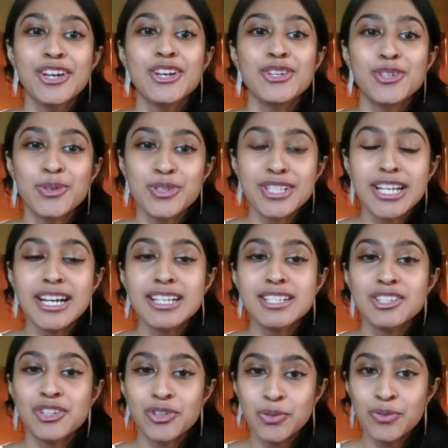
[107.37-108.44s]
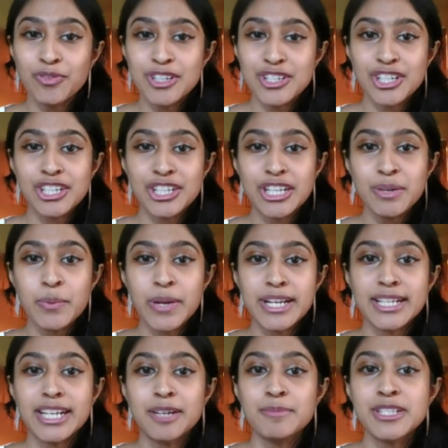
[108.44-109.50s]
Jyotsna is a true visionary when
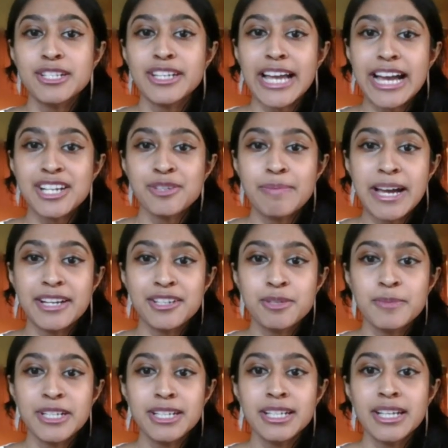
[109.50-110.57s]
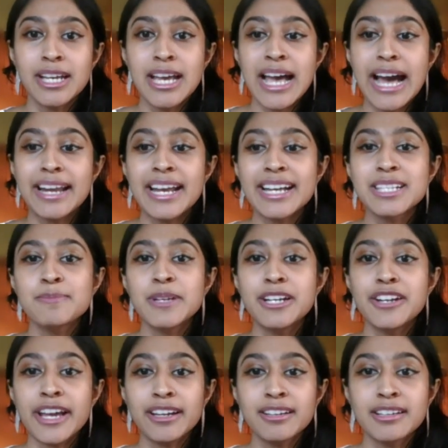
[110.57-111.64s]
it comes to cash management and has been
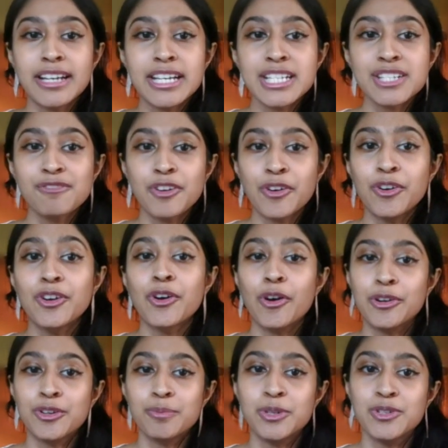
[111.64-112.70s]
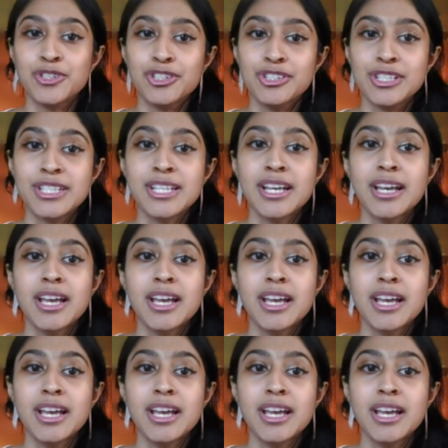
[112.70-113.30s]
recognized for her contributions.